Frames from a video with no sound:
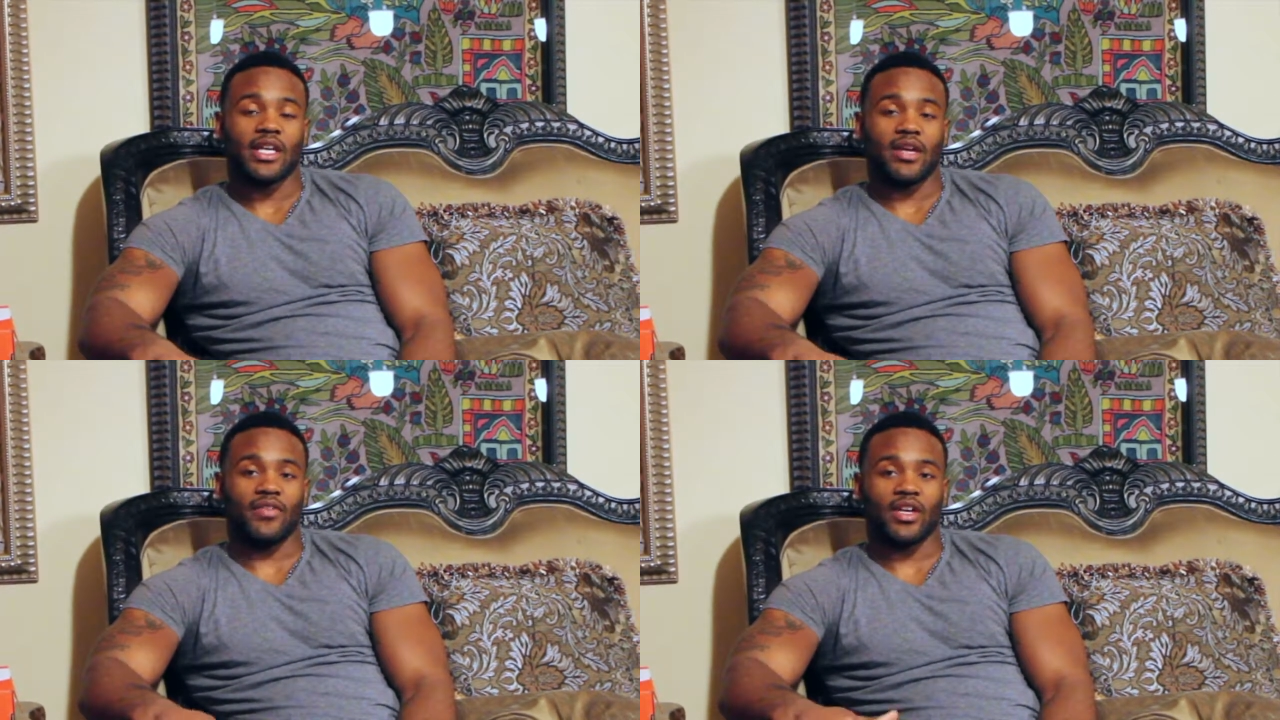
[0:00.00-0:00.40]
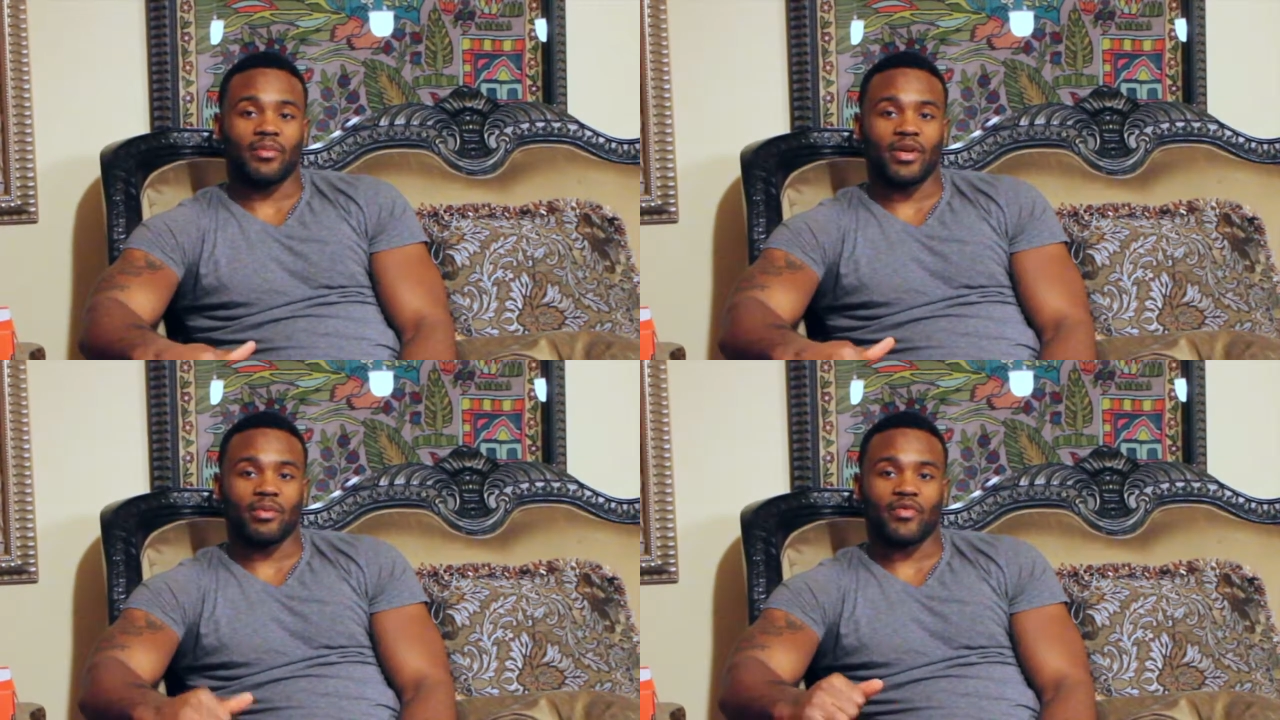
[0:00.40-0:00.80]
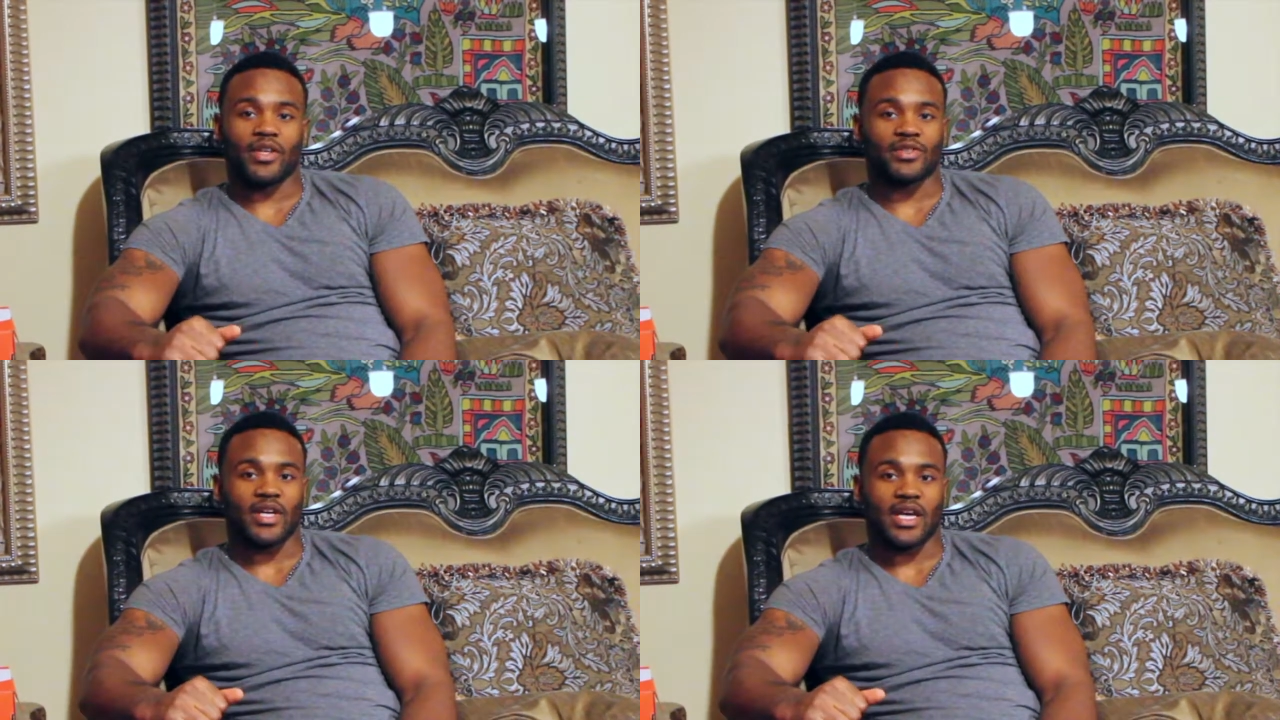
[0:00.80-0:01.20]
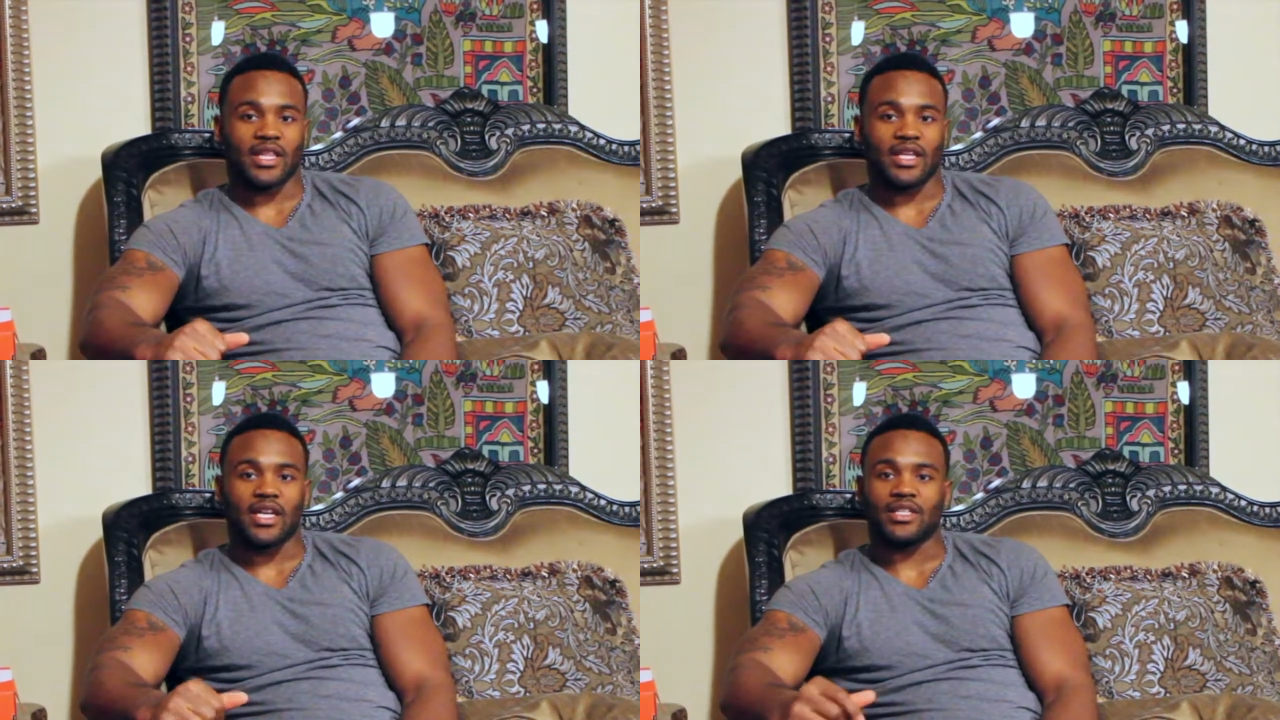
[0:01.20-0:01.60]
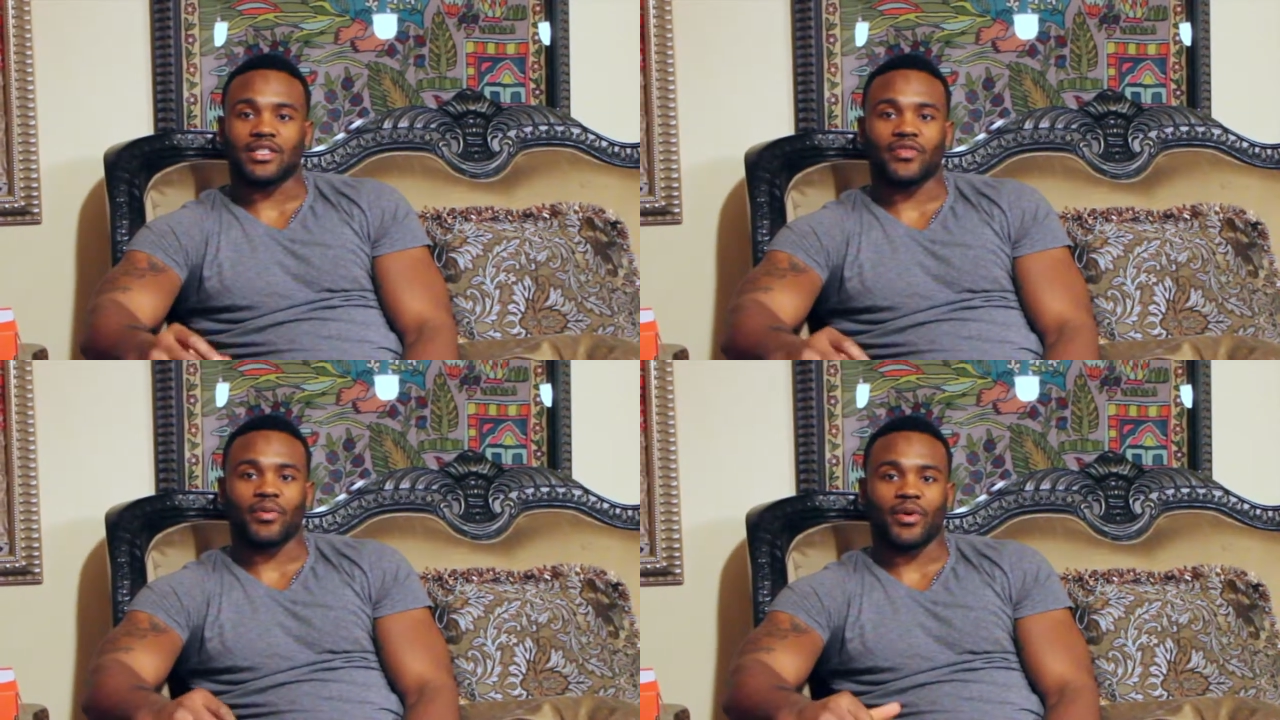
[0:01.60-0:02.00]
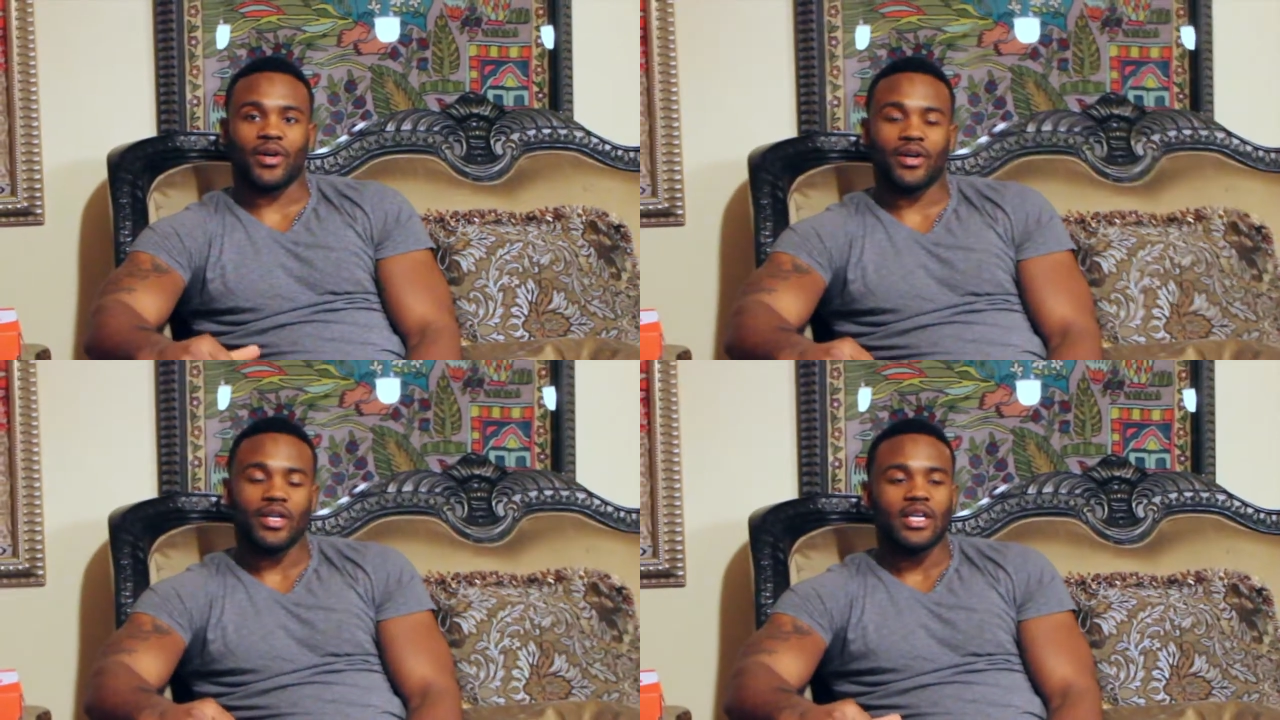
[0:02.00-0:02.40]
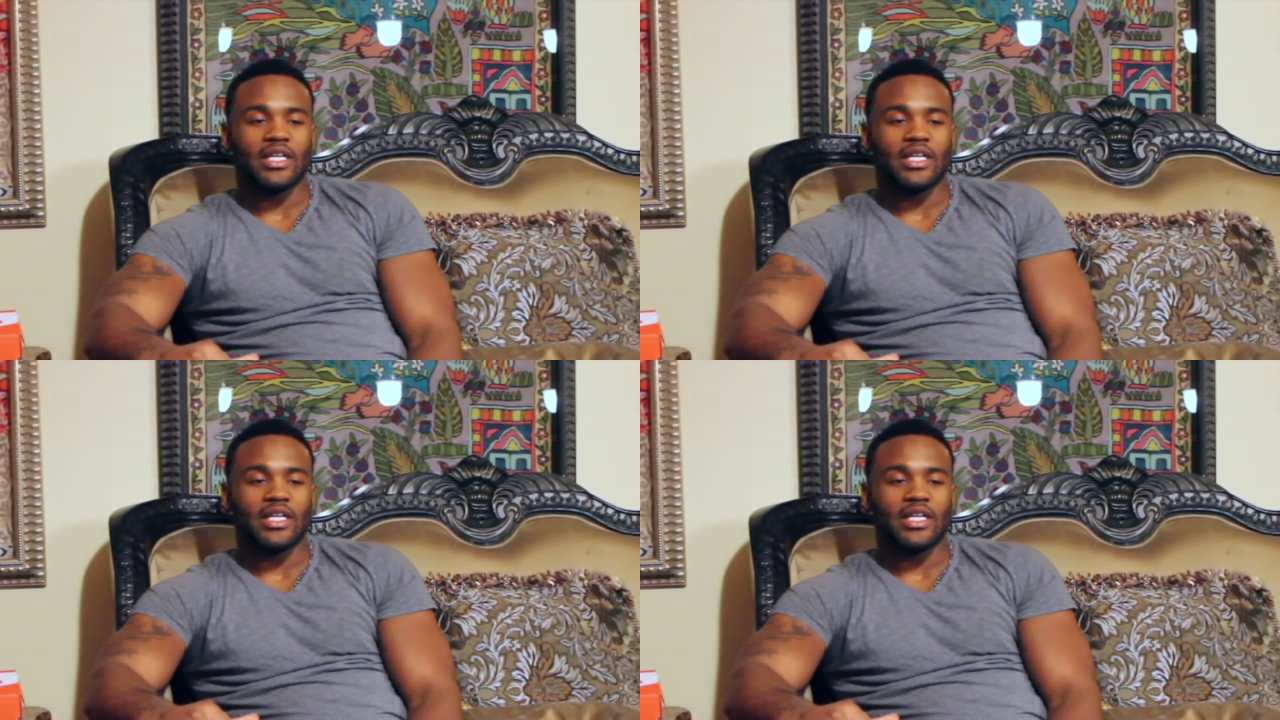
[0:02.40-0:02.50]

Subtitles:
if you're going to be a professional athlete, not just football,